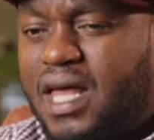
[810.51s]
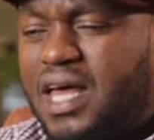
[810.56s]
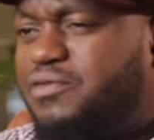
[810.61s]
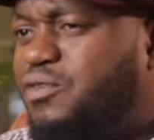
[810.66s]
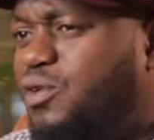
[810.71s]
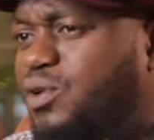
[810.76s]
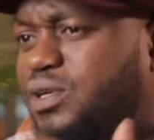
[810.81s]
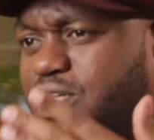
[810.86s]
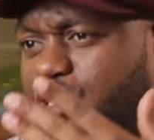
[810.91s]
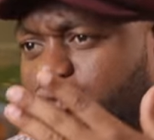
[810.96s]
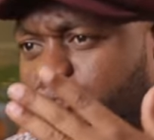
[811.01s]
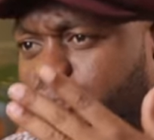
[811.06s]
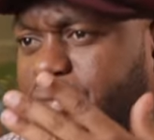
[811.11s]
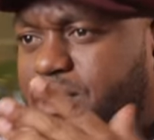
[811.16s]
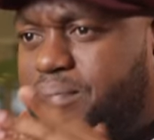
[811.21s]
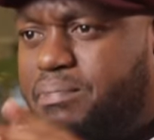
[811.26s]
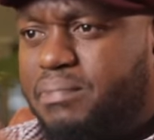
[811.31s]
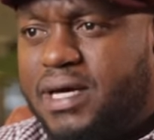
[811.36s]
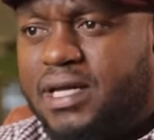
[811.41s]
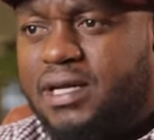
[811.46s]
if I wanted to
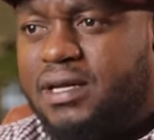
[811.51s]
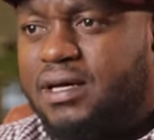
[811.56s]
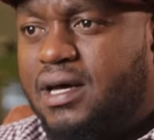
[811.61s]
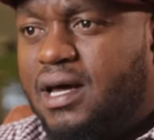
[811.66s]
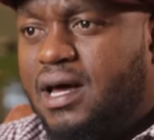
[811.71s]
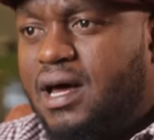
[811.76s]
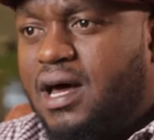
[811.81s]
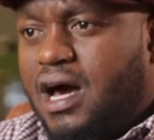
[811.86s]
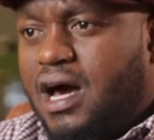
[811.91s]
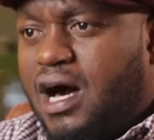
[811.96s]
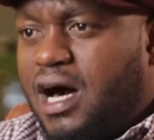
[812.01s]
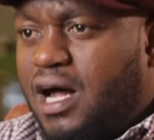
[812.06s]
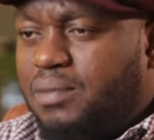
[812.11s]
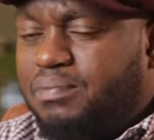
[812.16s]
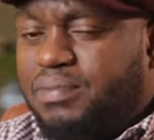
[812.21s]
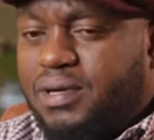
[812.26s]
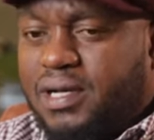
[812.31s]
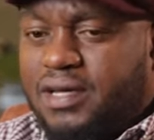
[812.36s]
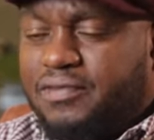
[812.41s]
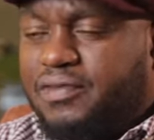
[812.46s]
be mean, I'll
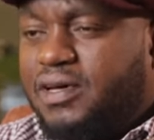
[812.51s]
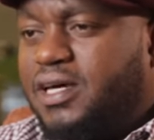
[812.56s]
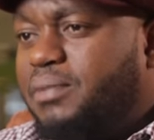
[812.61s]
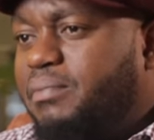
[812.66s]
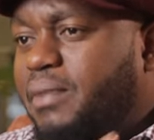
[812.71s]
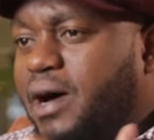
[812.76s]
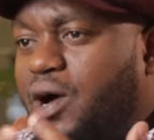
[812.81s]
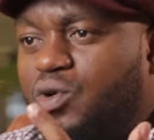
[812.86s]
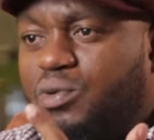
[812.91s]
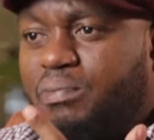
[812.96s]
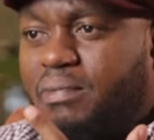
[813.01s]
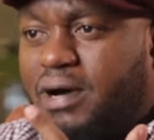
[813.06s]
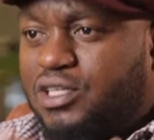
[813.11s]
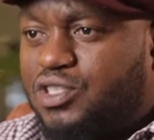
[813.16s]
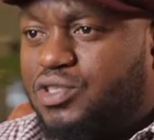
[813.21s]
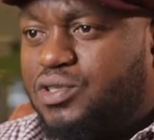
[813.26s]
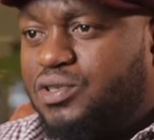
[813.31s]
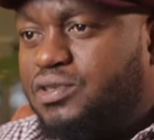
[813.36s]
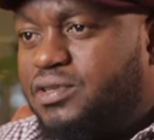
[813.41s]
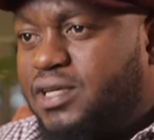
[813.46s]
be living in my own
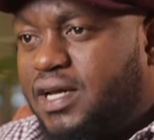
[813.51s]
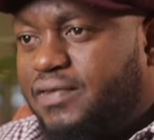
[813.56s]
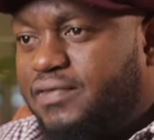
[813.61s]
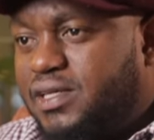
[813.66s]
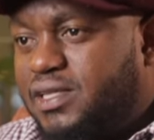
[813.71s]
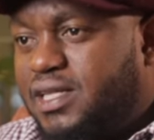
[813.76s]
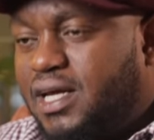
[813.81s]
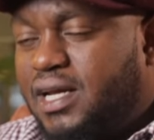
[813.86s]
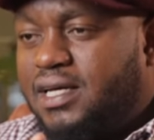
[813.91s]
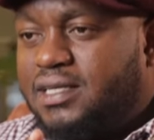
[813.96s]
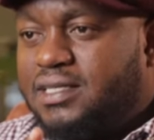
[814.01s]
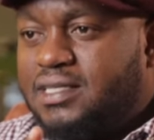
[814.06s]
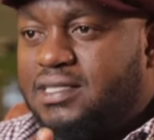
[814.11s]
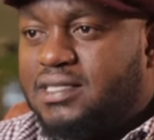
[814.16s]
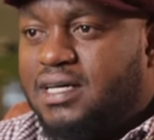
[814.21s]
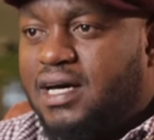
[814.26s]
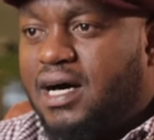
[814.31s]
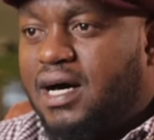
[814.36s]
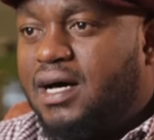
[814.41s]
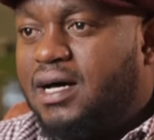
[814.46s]
mansion, driving the
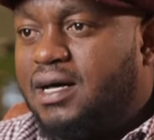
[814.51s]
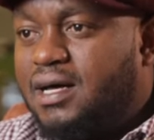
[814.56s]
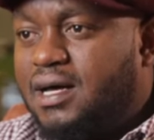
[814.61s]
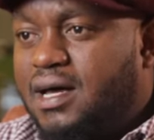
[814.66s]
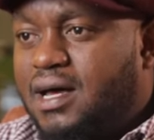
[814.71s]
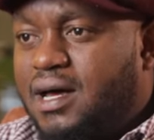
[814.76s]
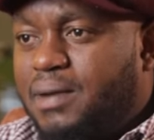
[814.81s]
latest car.